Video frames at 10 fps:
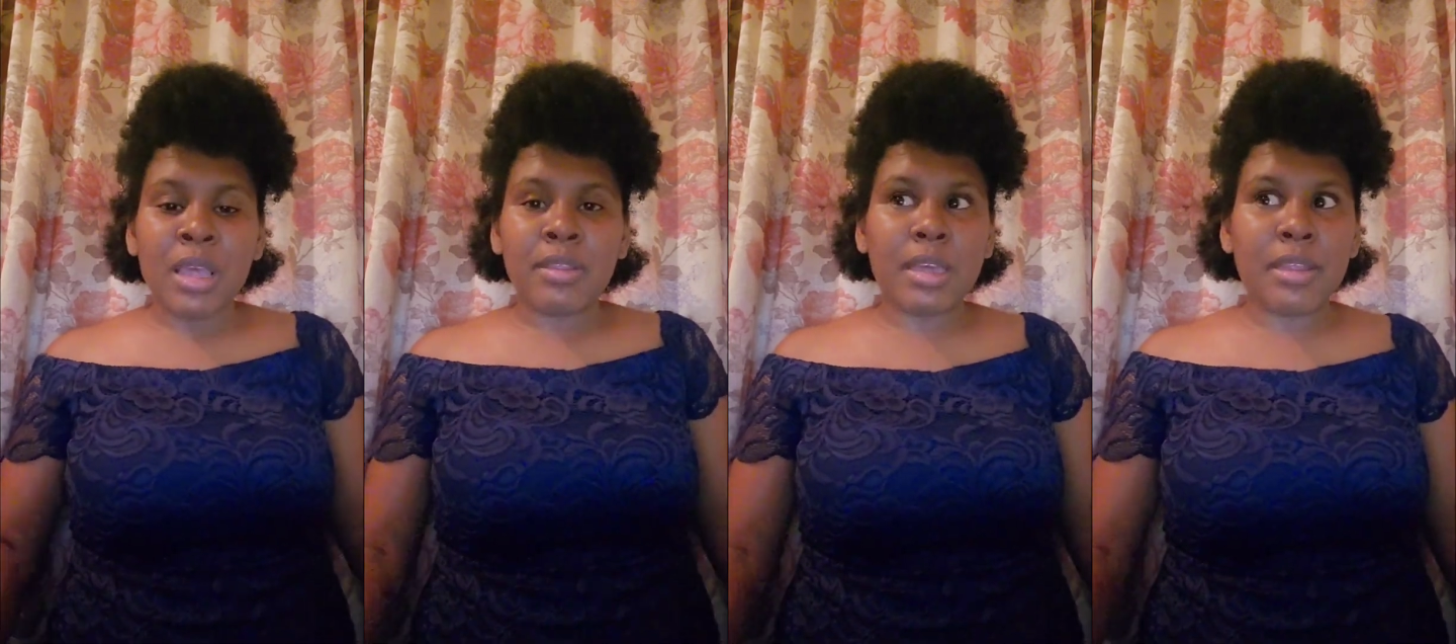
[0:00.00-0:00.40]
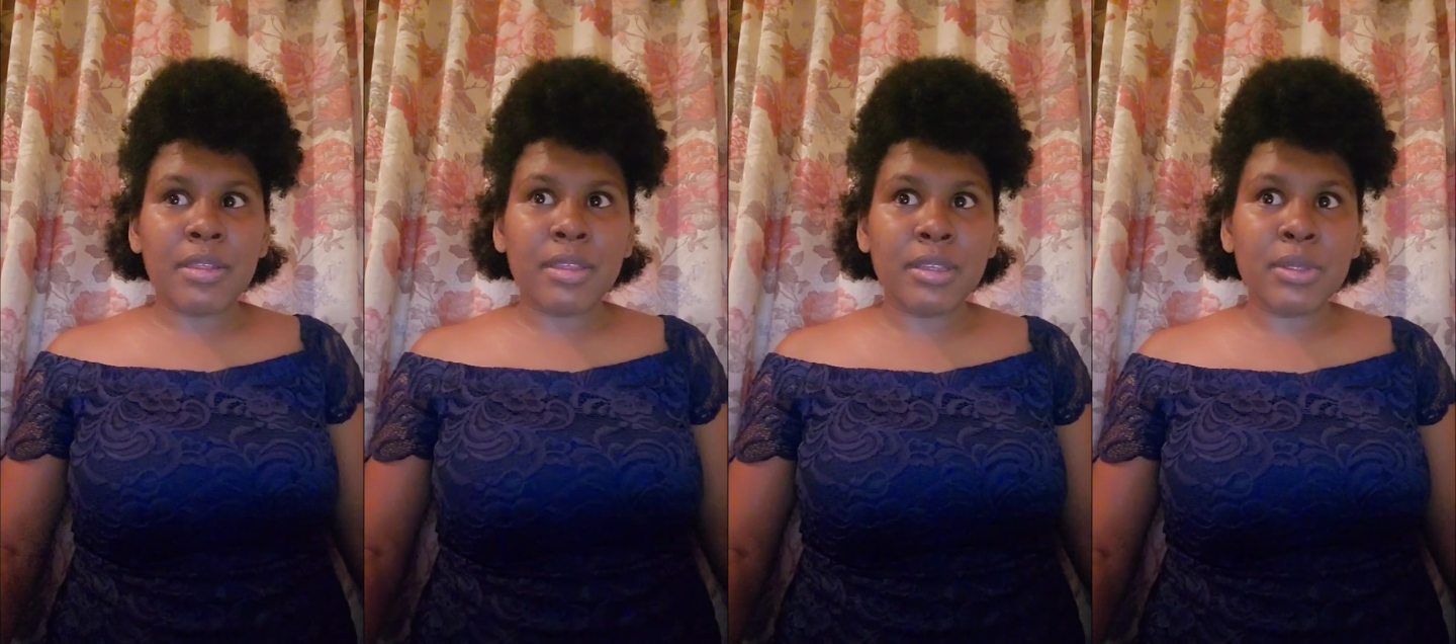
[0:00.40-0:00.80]

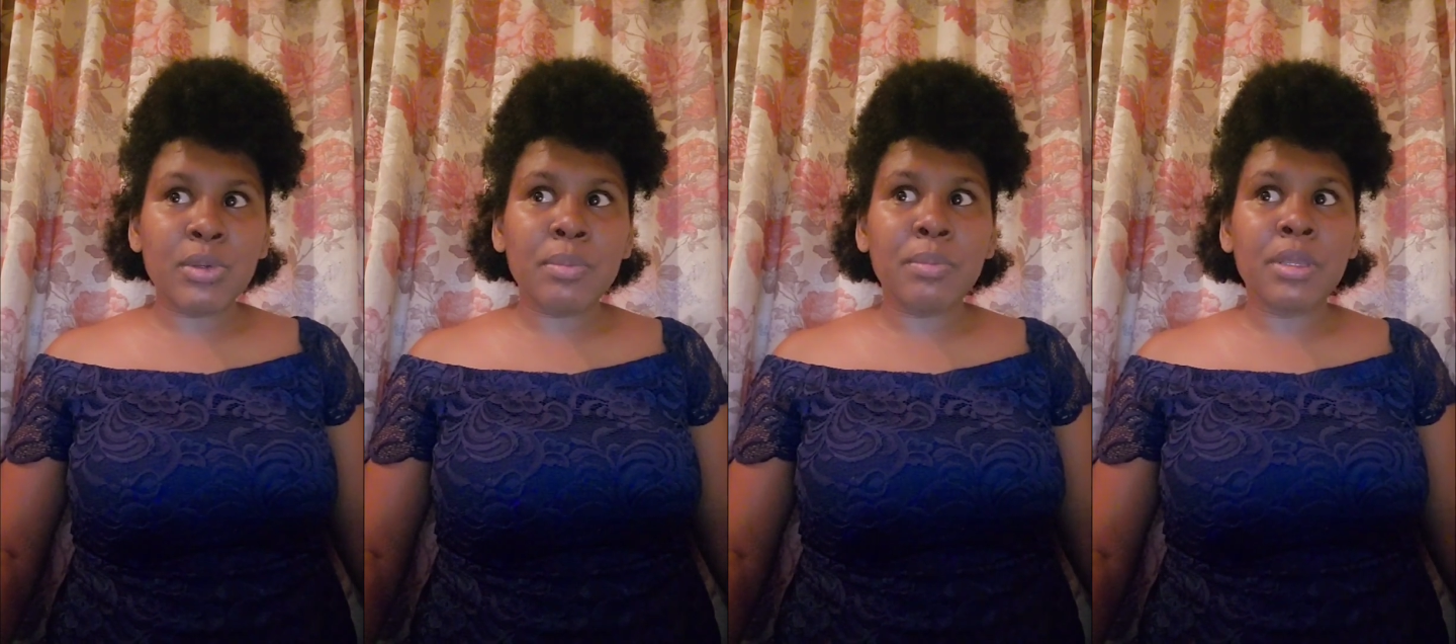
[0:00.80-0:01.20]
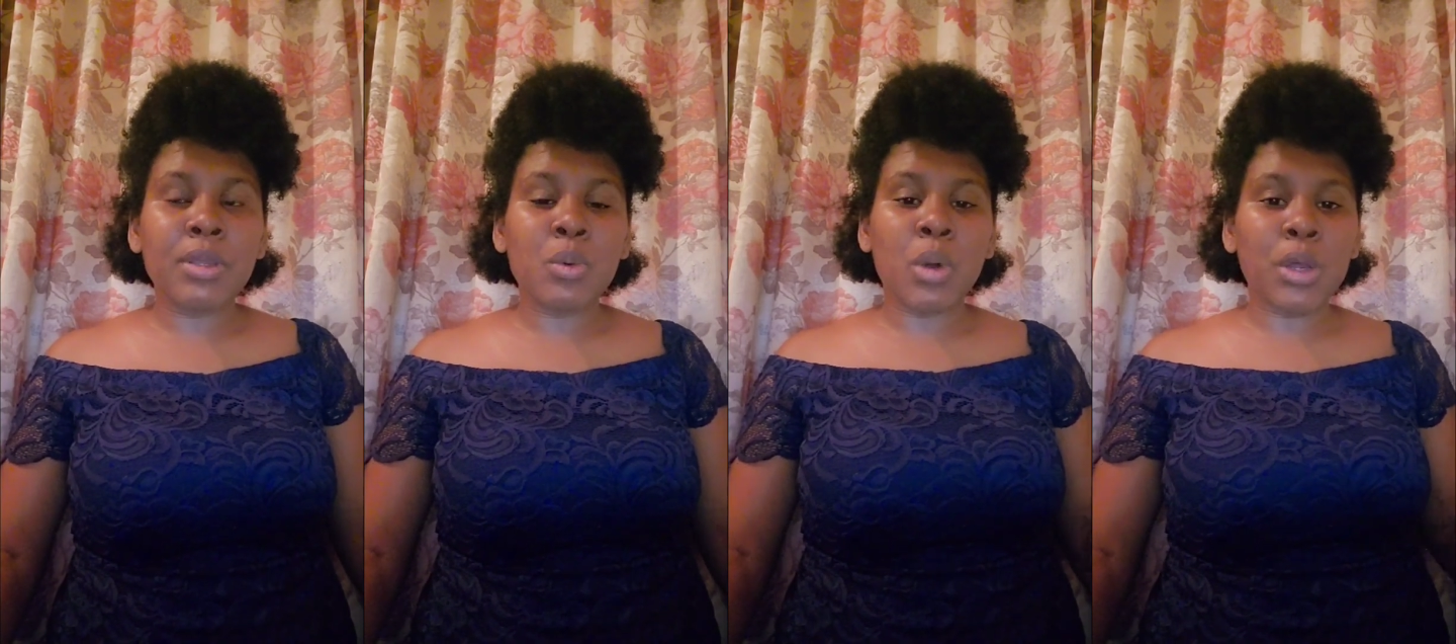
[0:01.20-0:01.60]
then this would
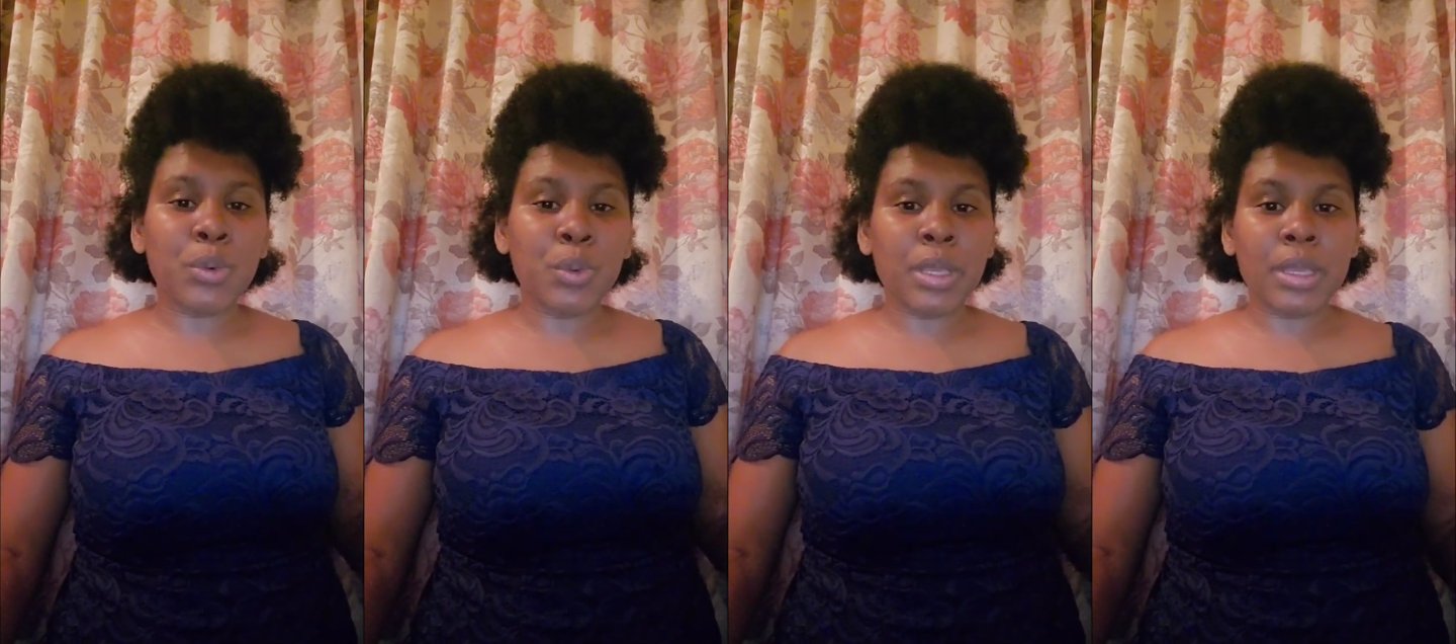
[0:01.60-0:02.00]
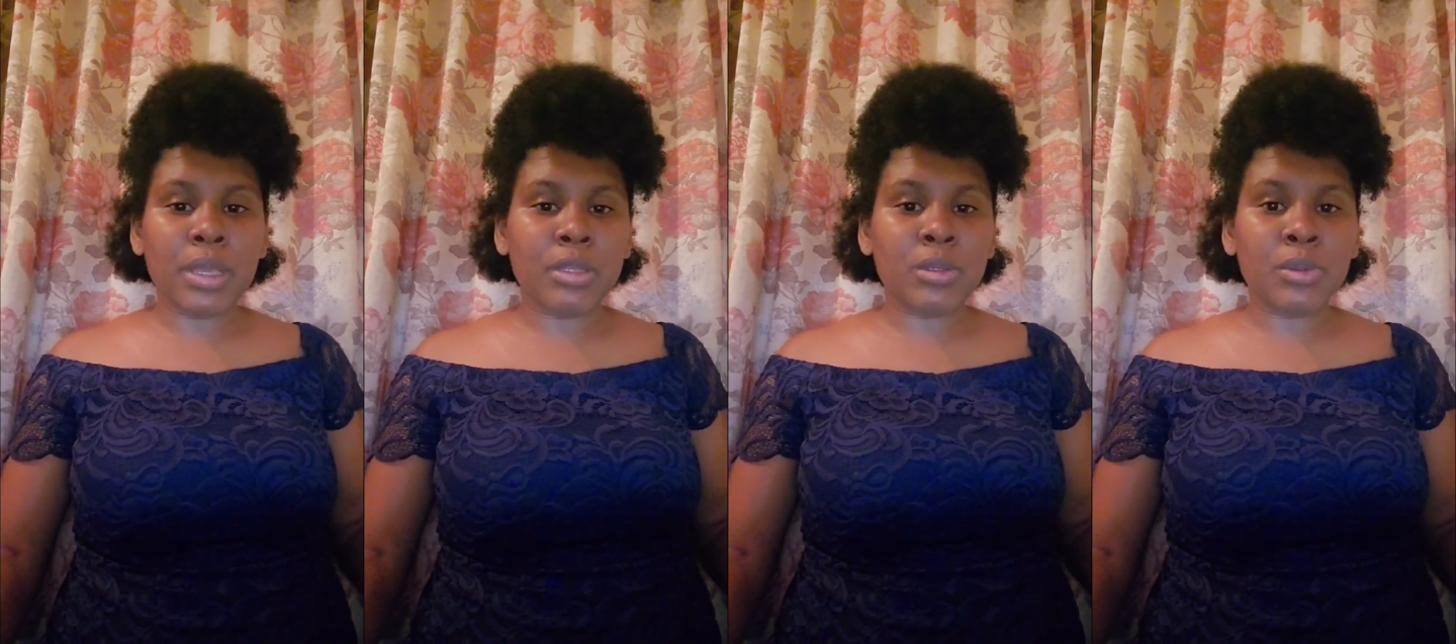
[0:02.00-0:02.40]
be one
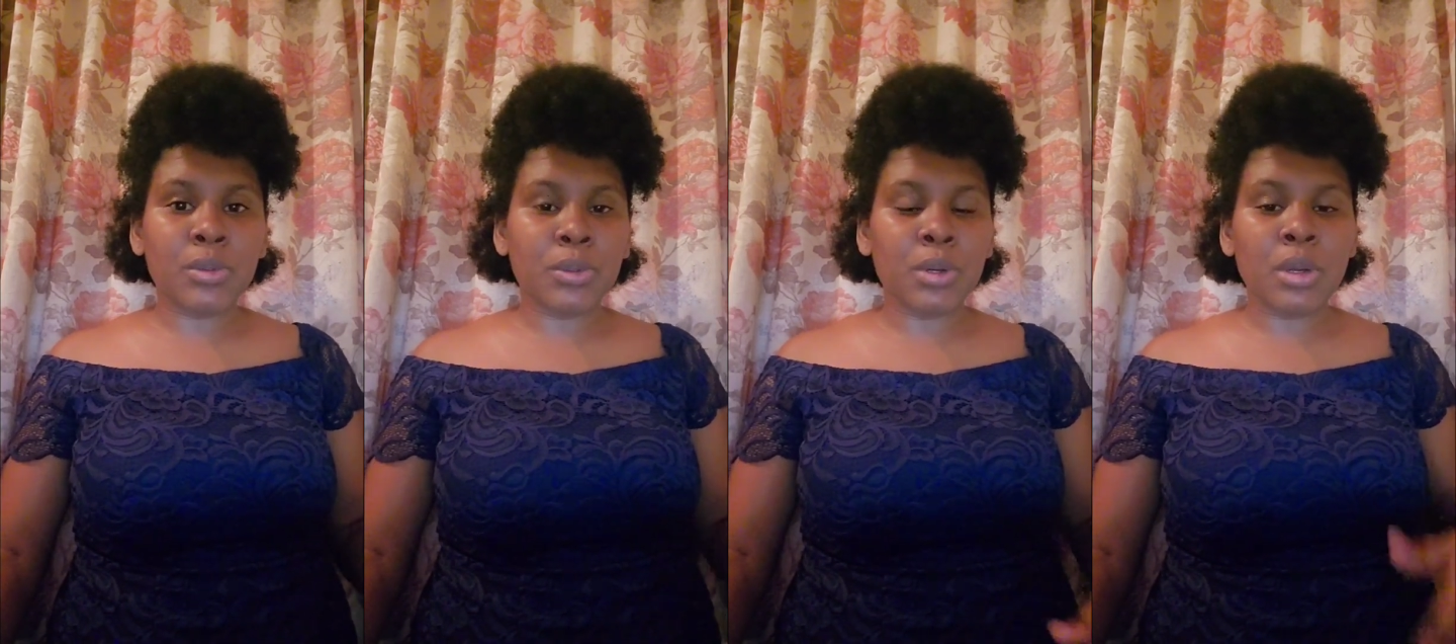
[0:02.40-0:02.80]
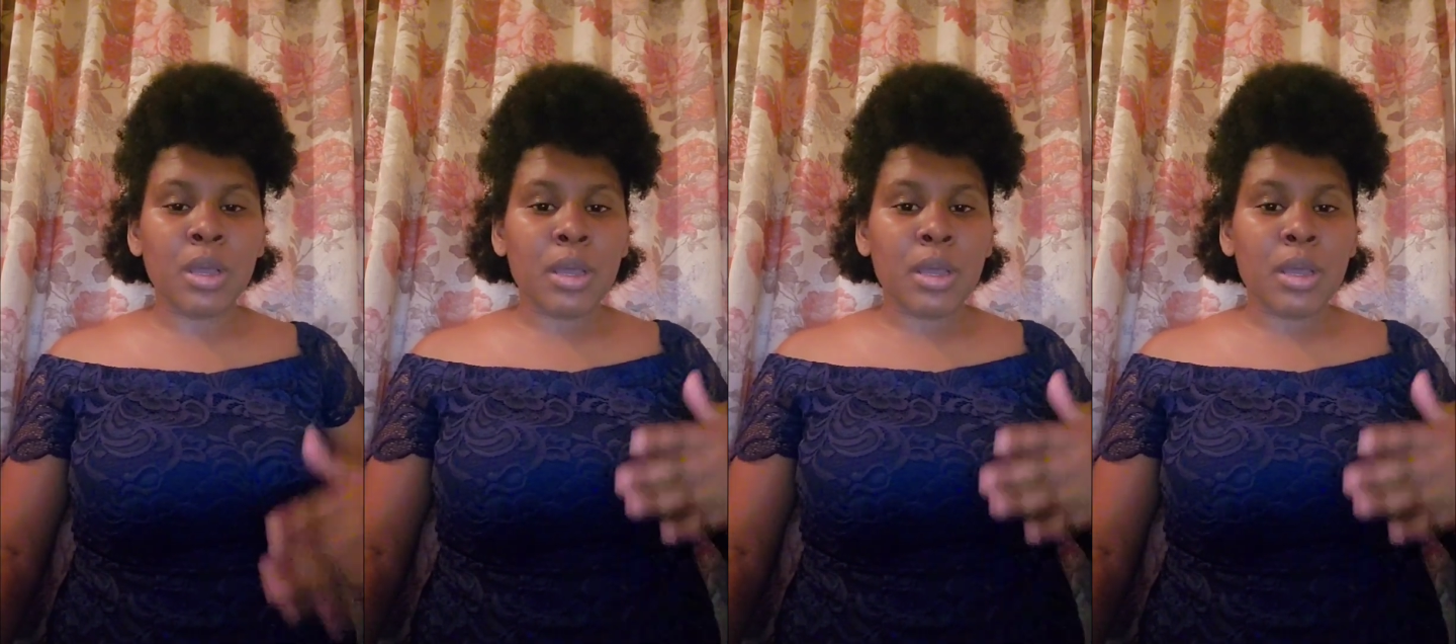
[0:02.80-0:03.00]
way to